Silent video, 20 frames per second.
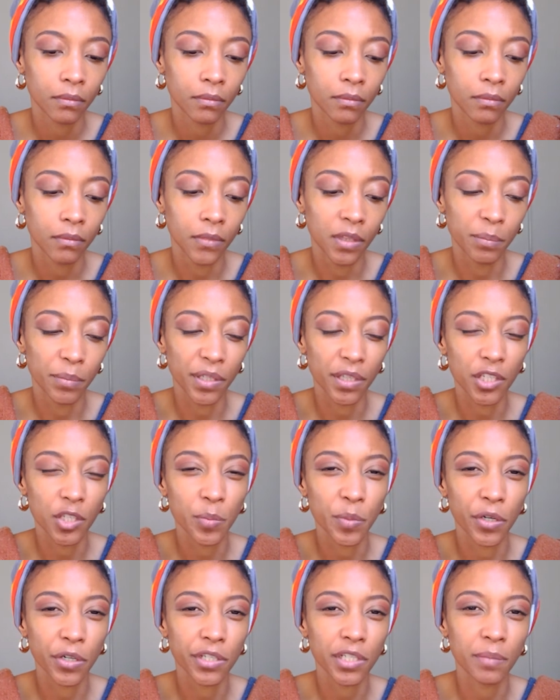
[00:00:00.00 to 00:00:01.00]
But this
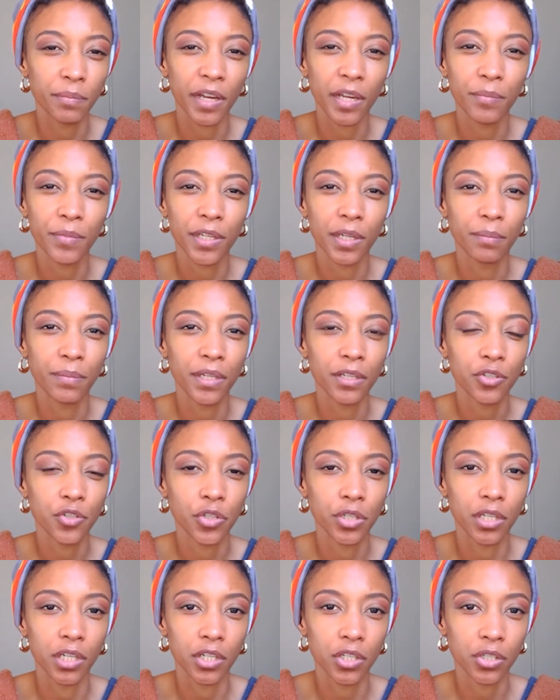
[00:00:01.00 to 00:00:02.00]
person might be a bit
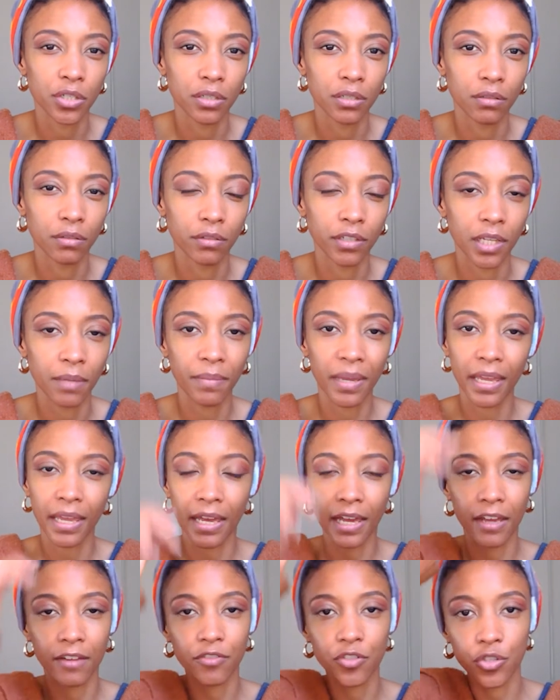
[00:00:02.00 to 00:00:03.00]
traditional. They may
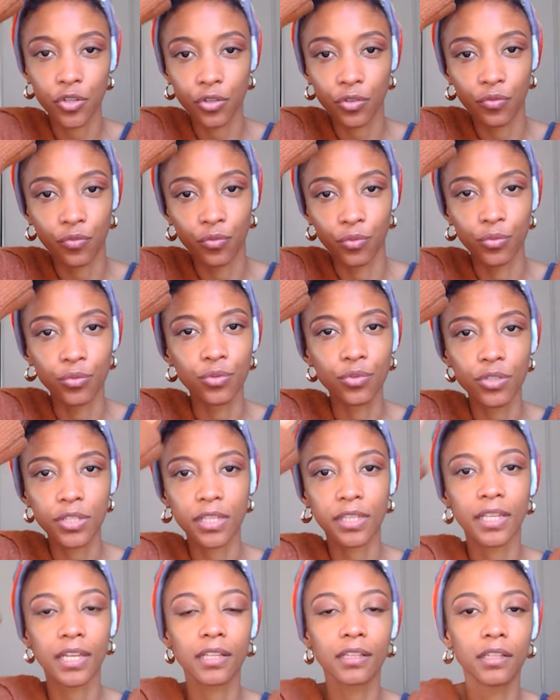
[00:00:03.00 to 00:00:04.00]
have certain rules that
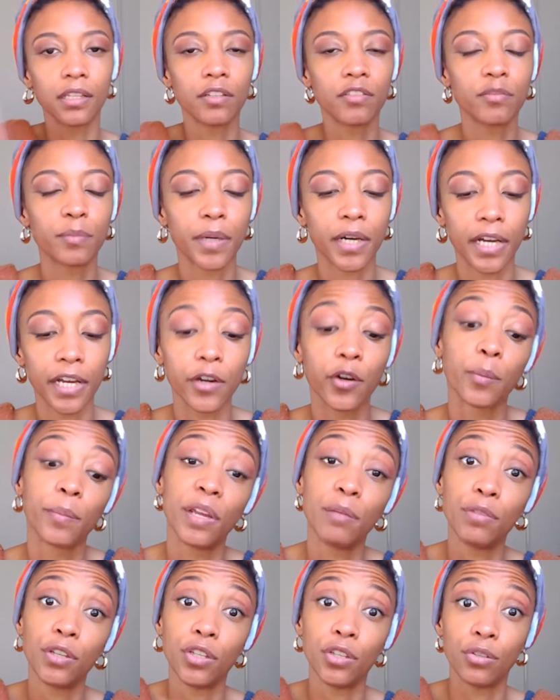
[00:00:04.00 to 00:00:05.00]
they live by, or
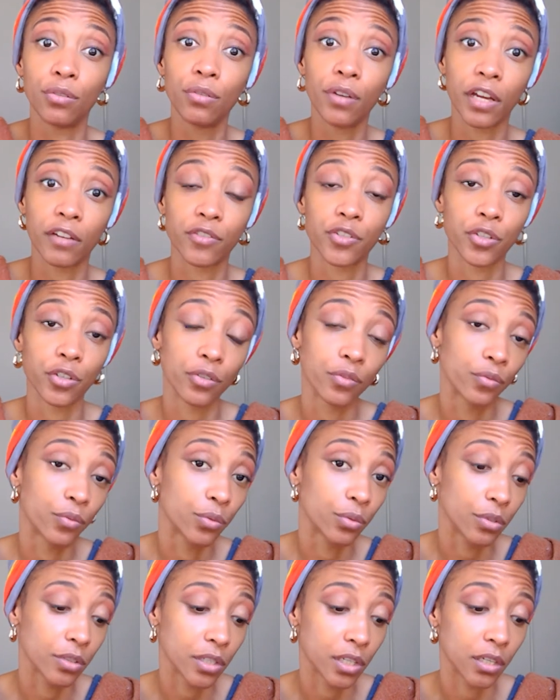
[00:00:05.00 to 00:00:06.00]
maybe you have certain
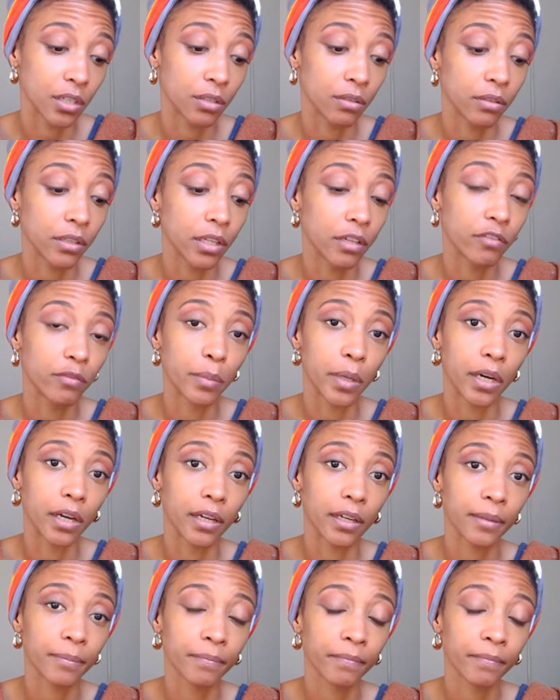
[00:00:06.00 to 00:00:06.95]
rules that you live by.